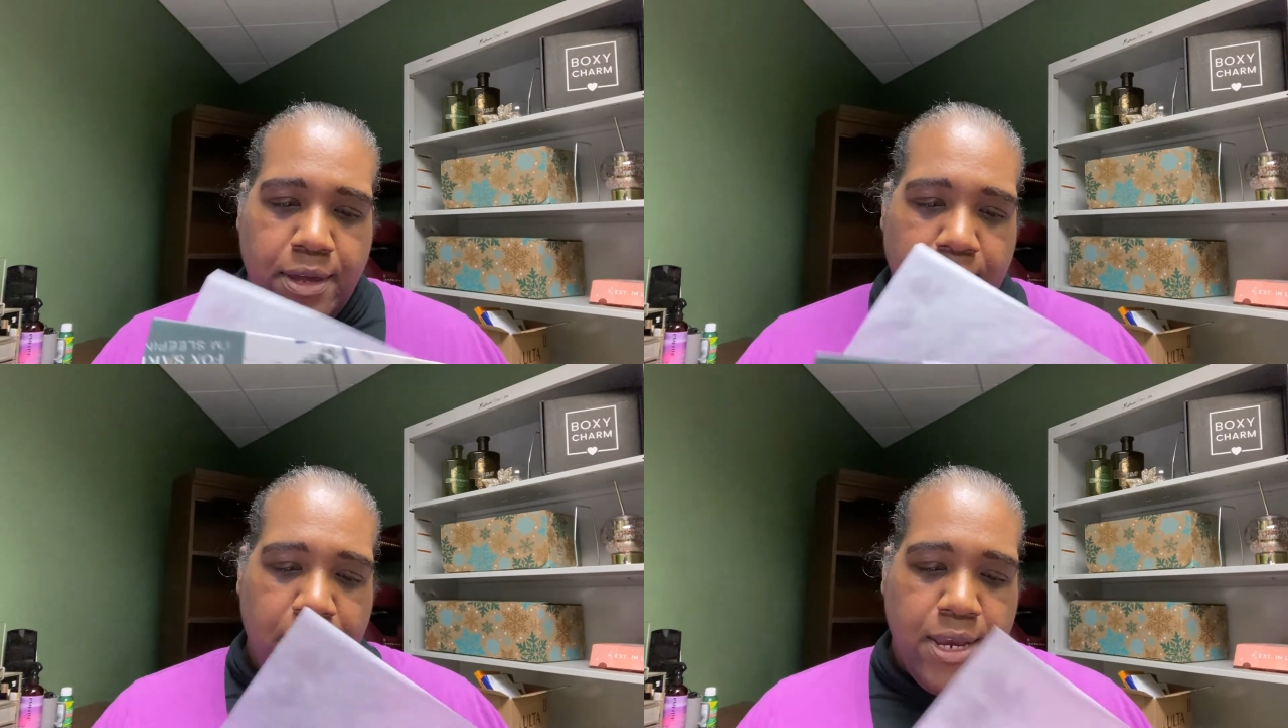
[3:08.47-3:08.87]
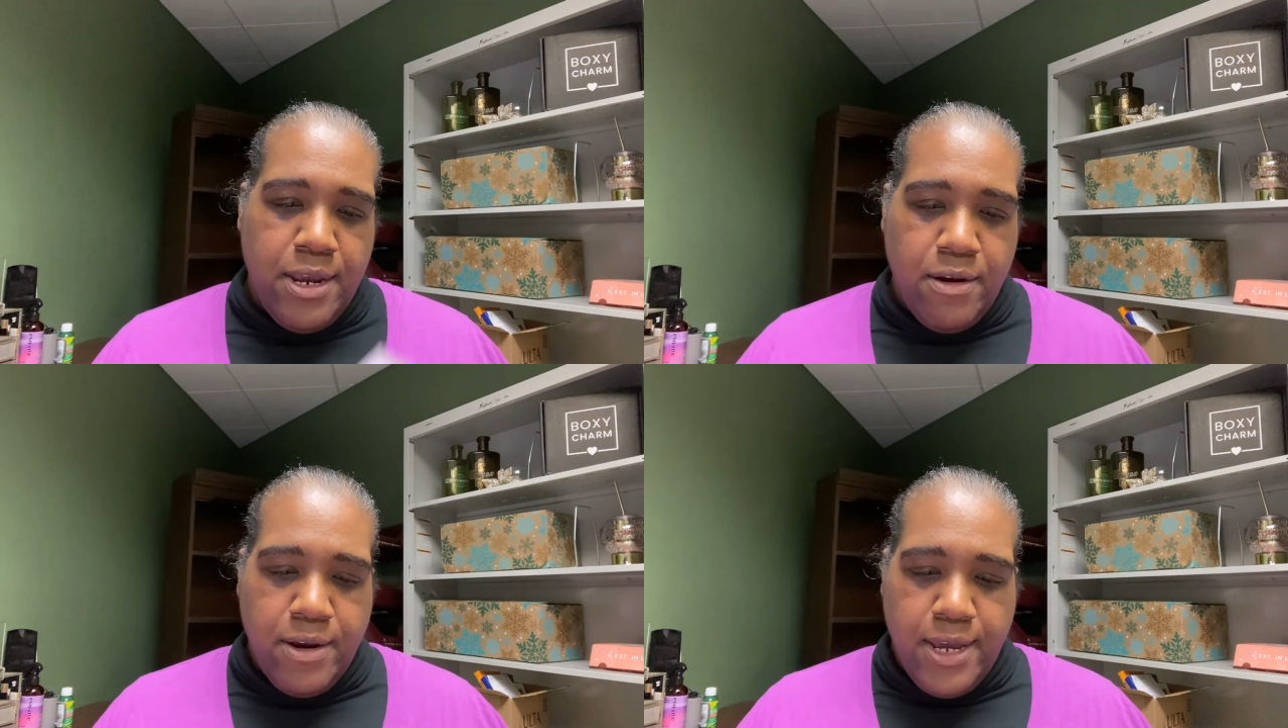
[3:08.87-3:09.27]

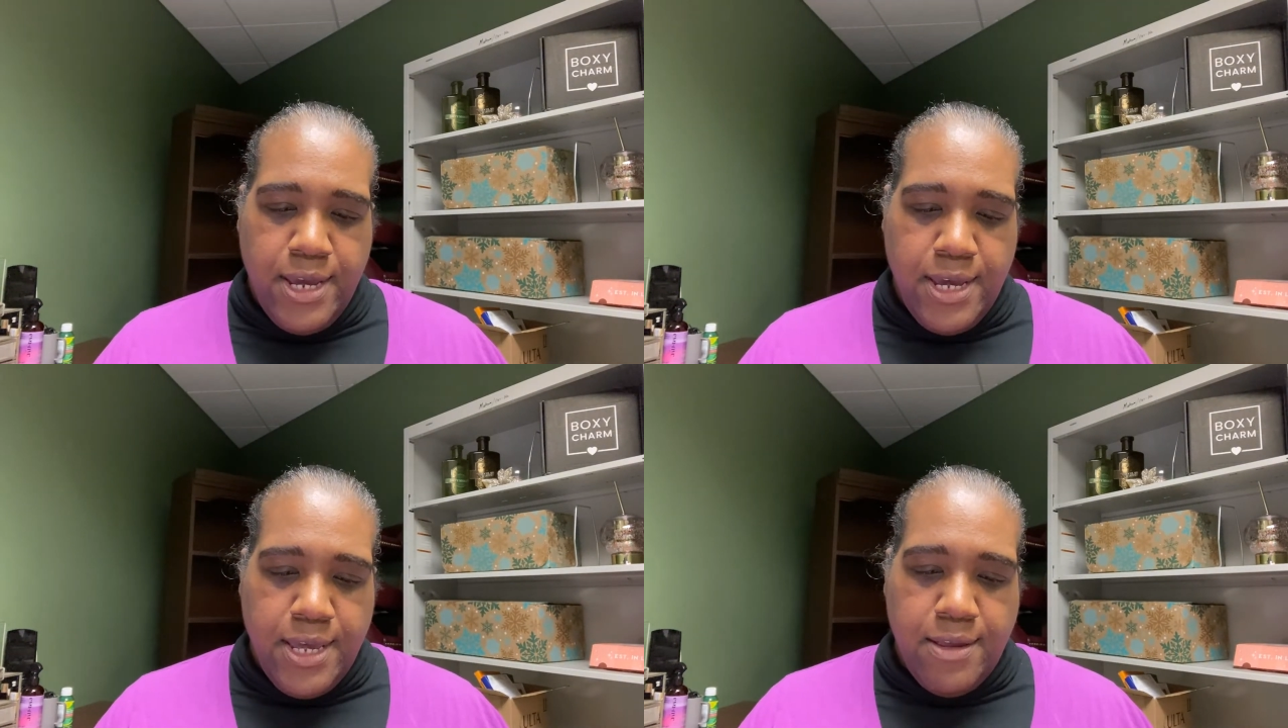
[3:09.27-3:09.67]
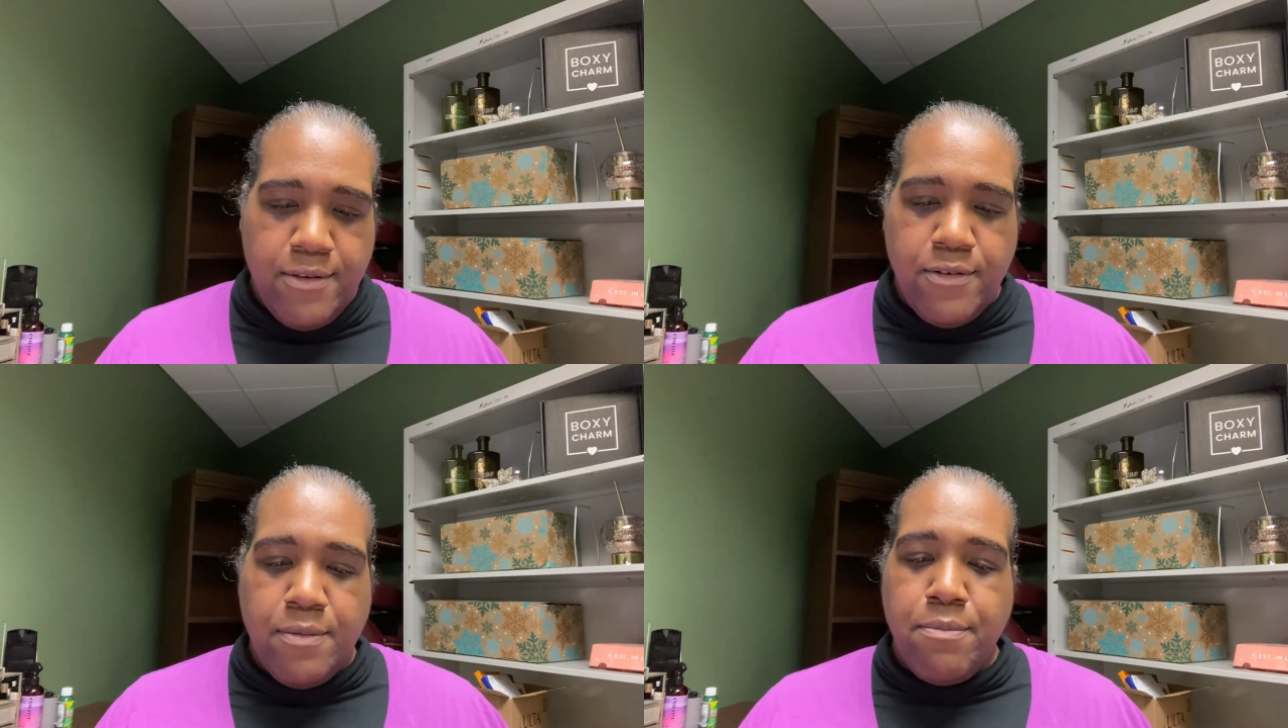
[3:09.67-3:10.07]
And
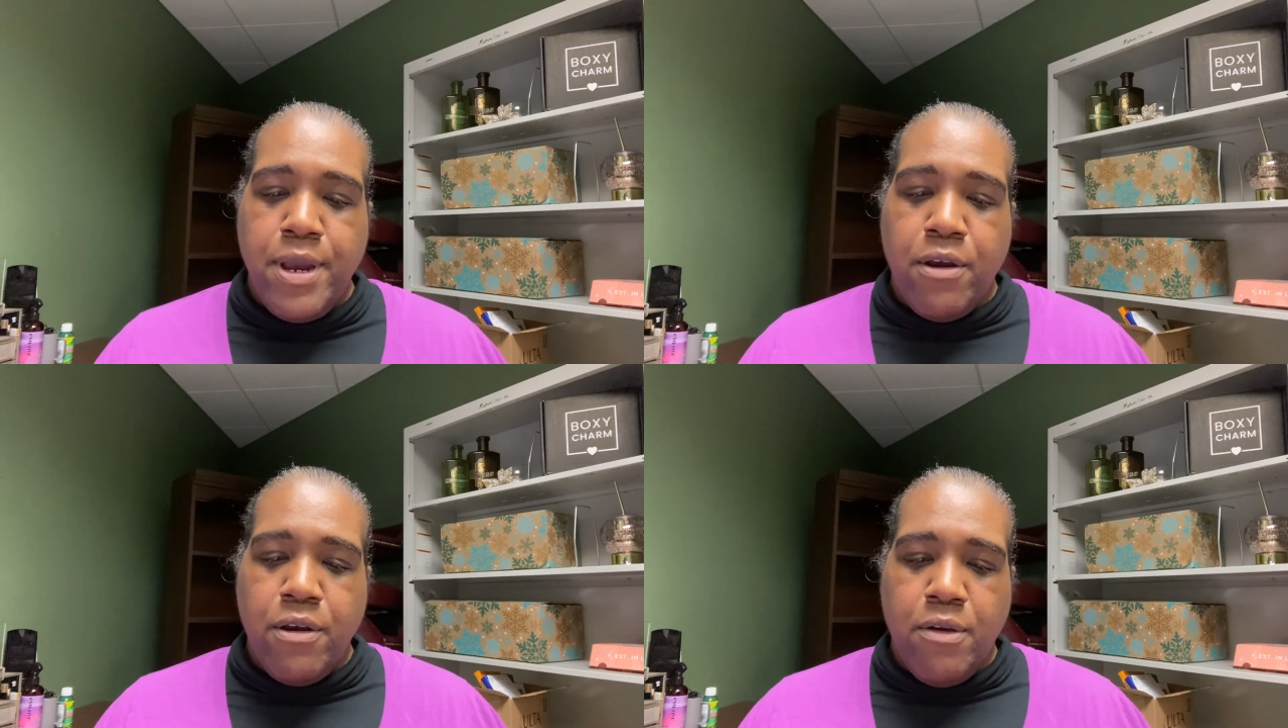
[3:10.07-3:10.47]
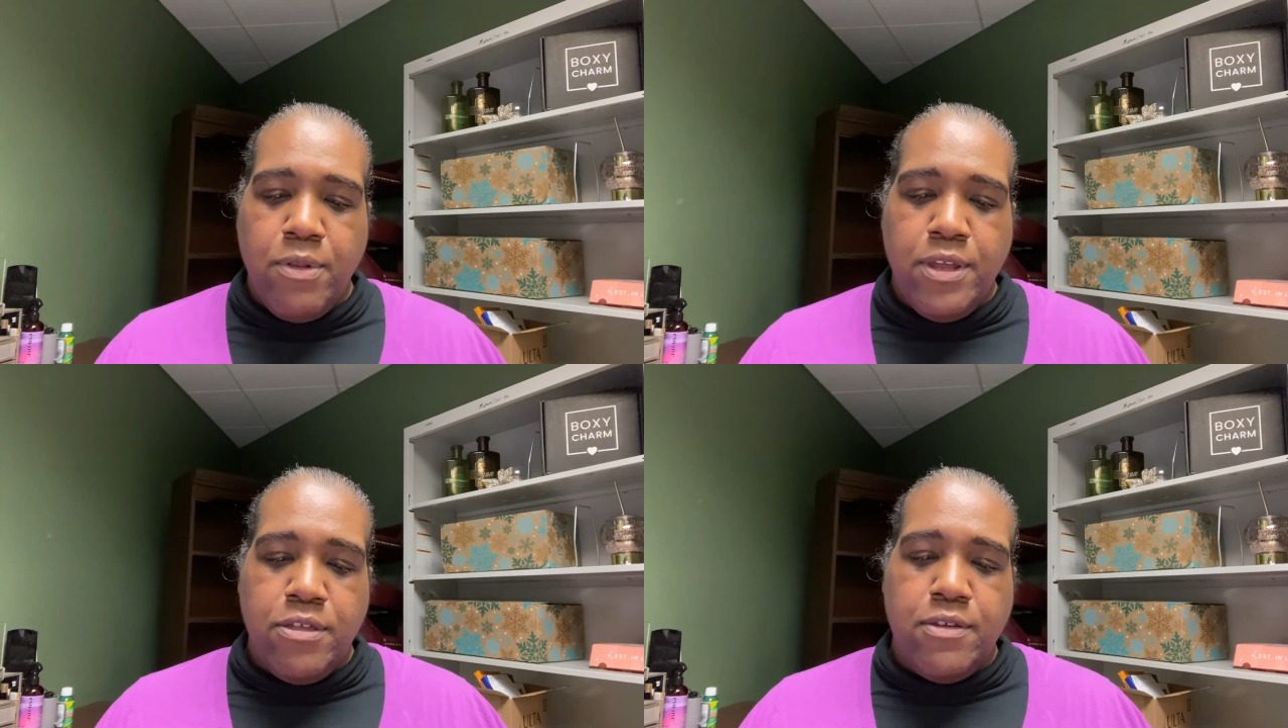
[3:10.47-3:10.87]
there's a mirror. I will
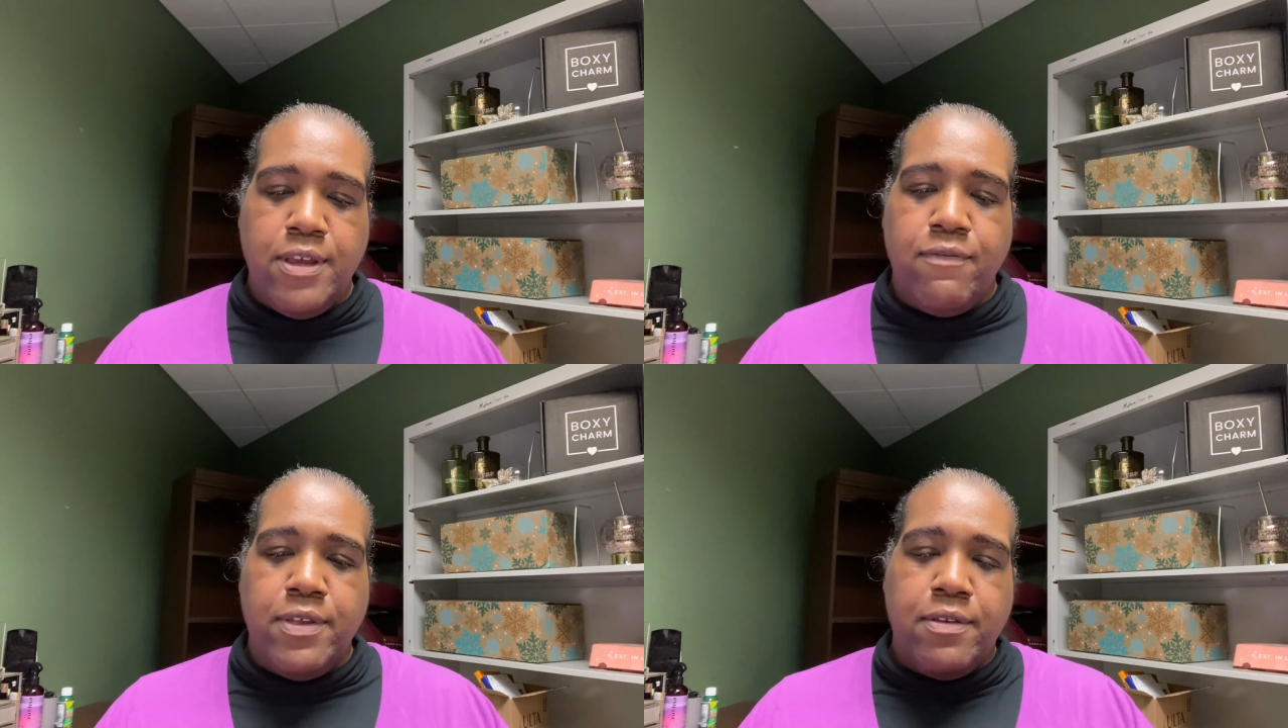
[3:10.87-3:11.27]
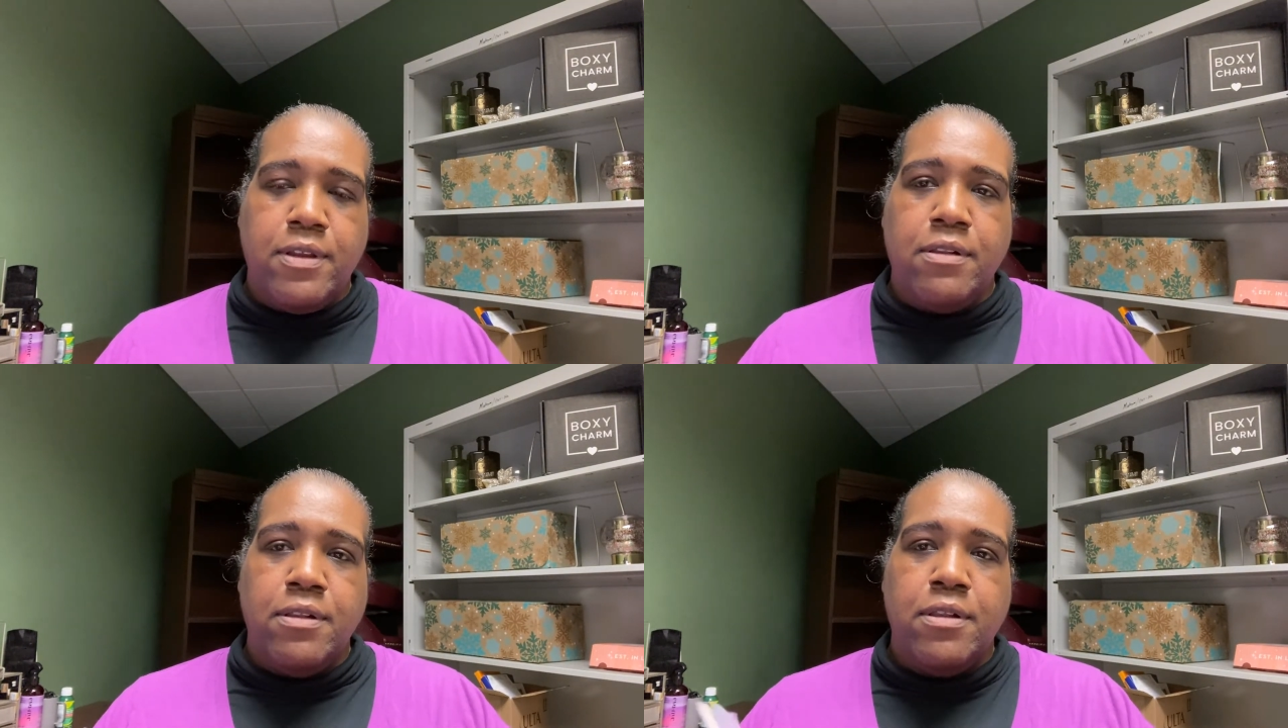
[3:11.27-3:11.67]
just leave this little